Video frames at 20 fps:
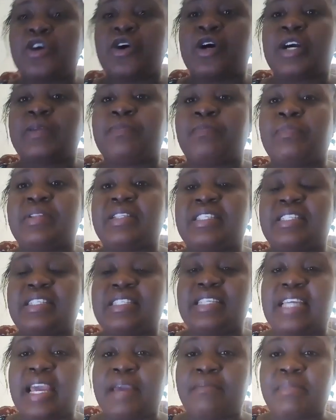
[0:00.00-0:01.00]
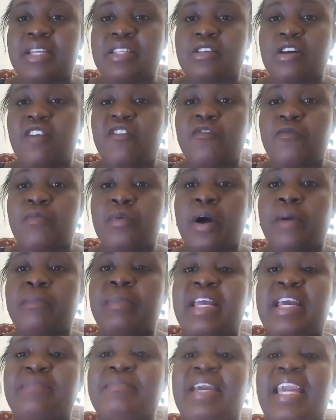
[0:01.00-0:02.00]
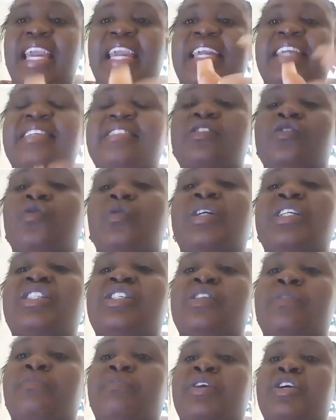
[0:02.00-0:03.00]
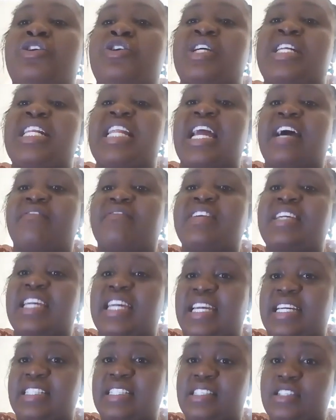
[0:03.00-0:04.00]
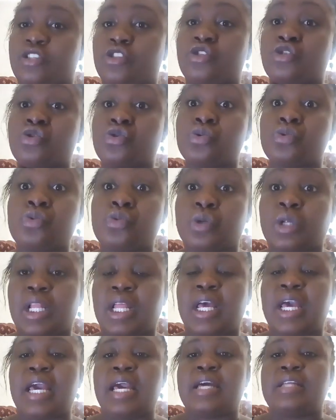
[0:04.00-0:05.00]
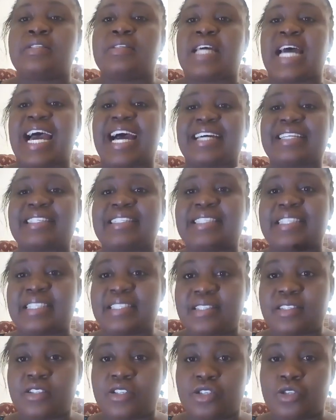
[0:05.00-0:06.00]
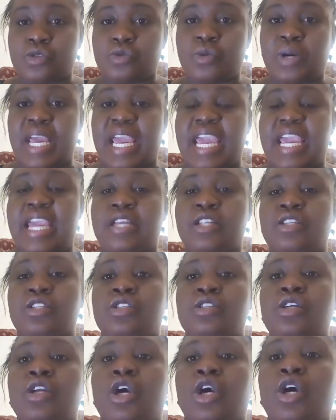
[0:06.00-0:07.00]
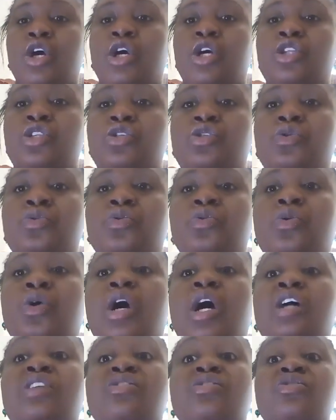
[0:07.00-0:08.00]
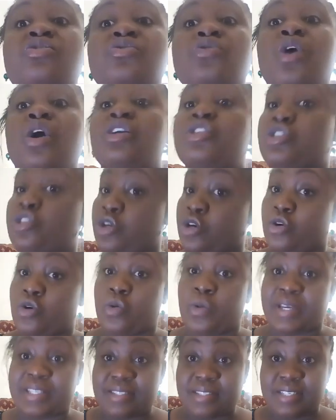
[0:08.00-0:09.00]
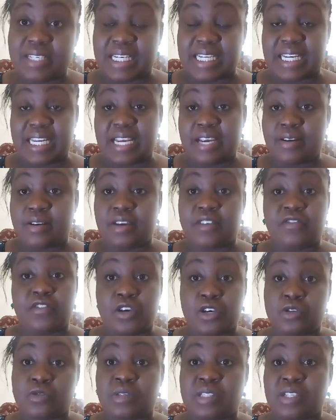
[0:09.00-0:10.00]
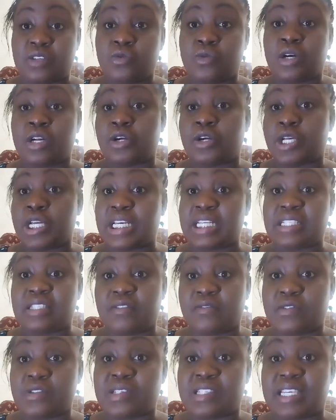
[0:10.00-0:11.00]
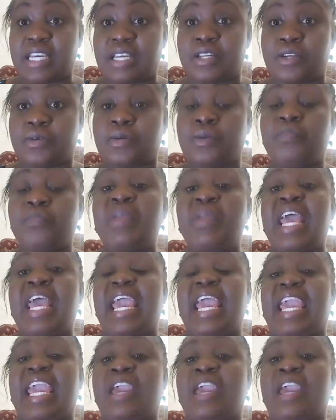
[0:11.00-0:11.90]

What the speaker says: Your statement of problem is going to be your navigating tool to assist you to construct your questionnaire. If you're using one, or your interview schedule,